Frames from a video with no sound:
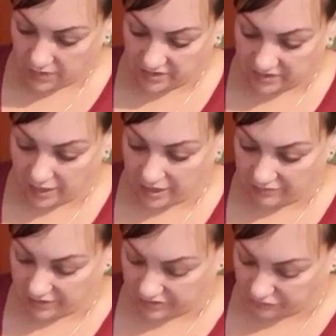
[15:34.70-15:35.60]
because I
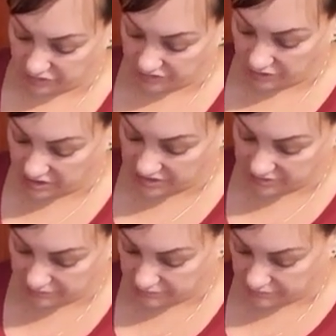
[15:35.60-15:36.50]
have extra
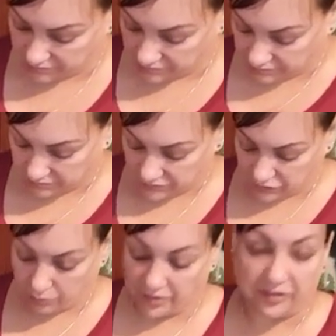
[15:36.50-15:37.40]
sauce.
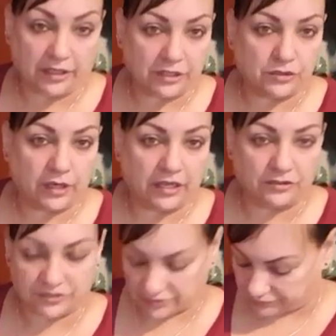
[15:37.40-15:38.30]
So basically 2
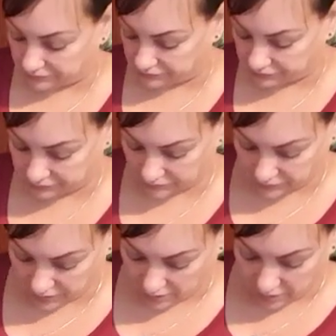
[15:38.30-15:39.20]
ladles
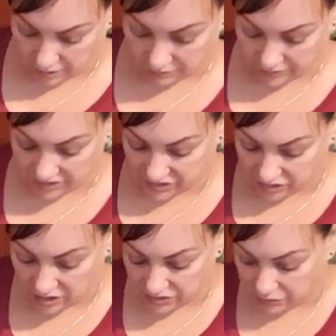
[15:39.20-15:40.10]
of this
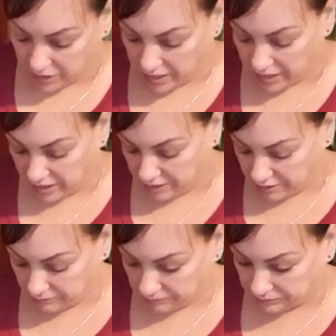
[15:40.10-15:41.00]
sauce right
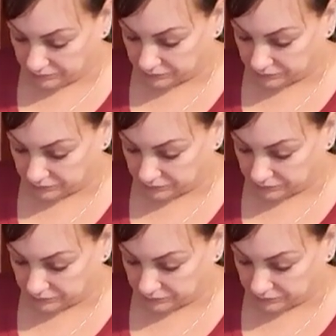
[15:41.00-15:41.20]
here.